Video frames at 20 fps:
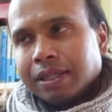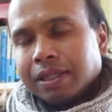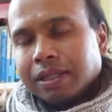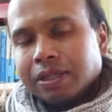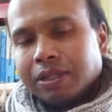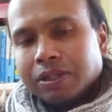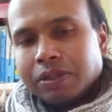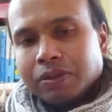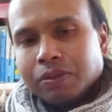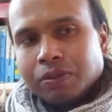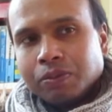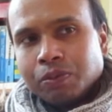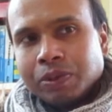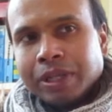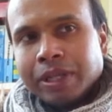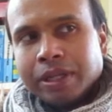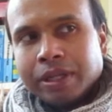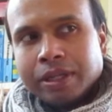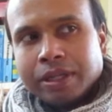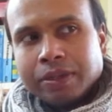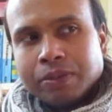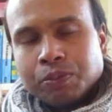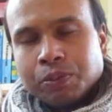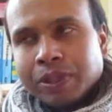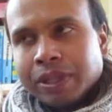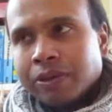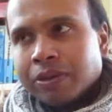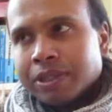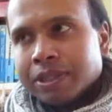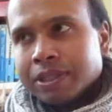you know, whether
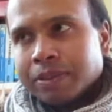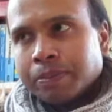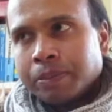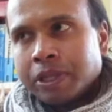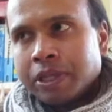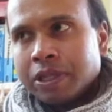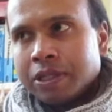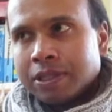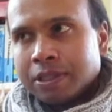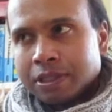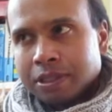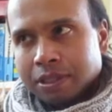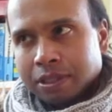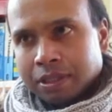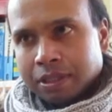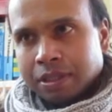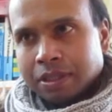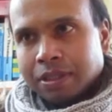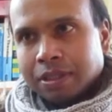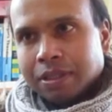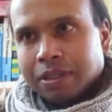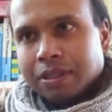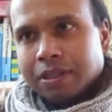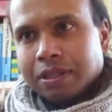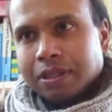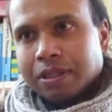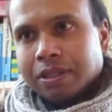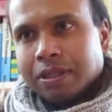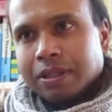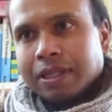whether it's a person
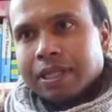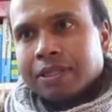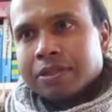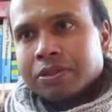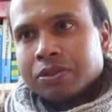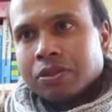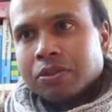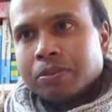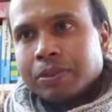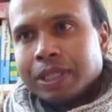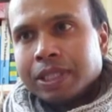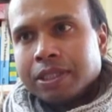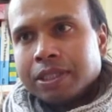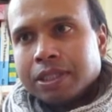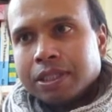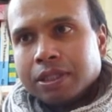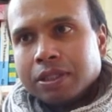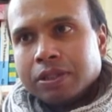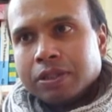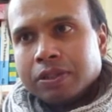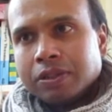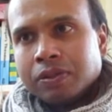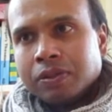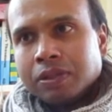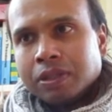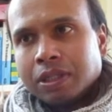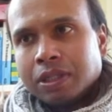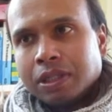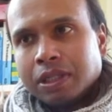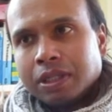that's tormenting you,
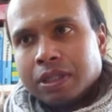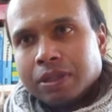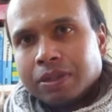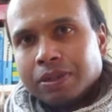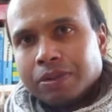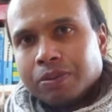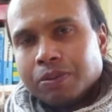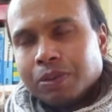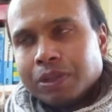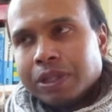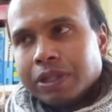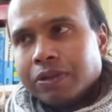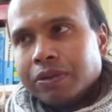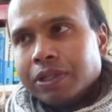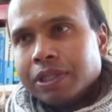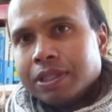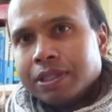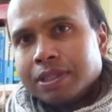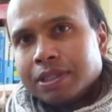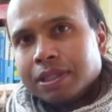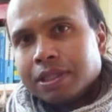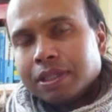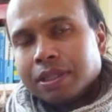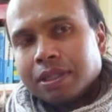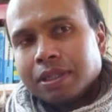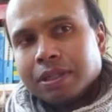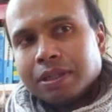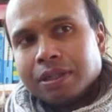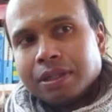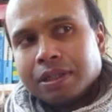whether it's
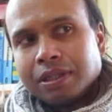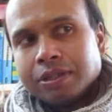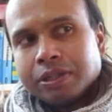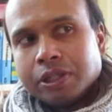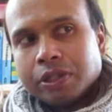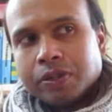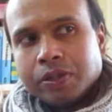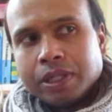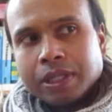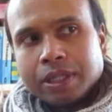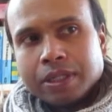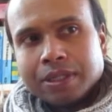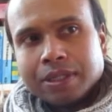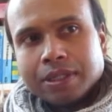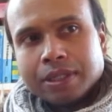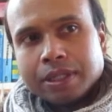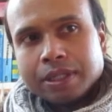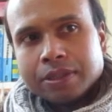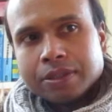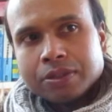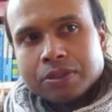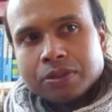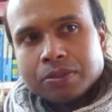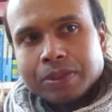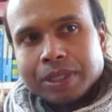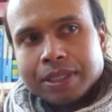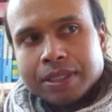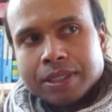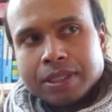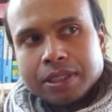a, a donut that's
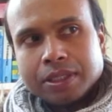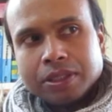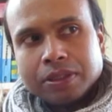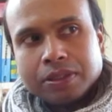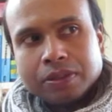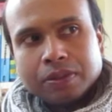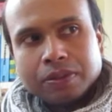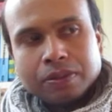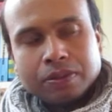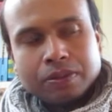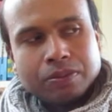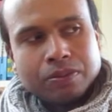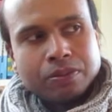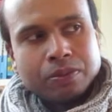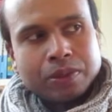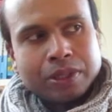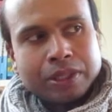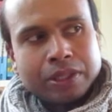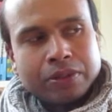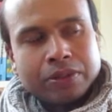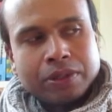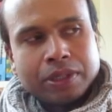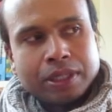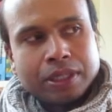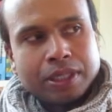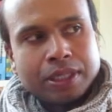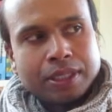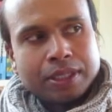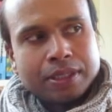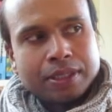tormenting you, whether
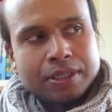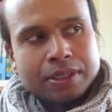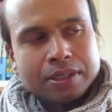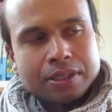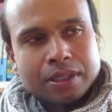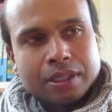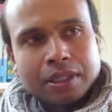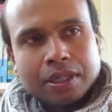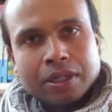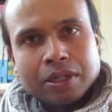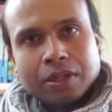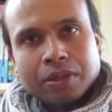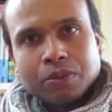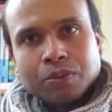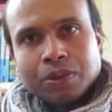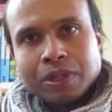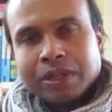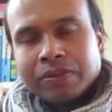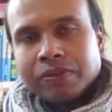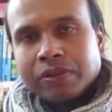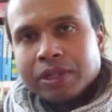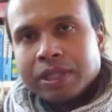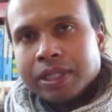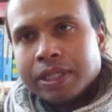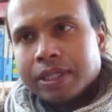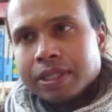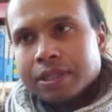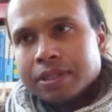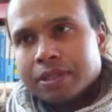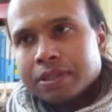it's whatever it
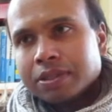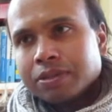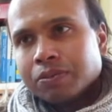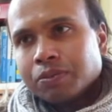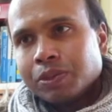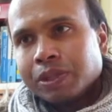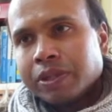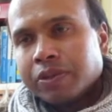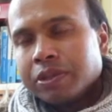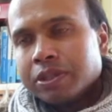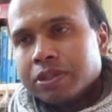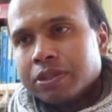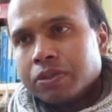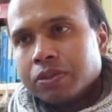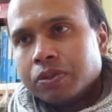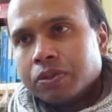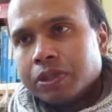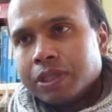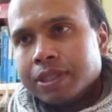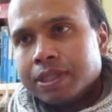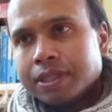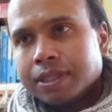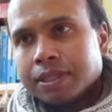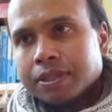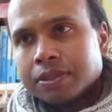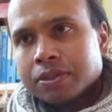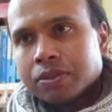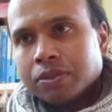is, whether it's noise that's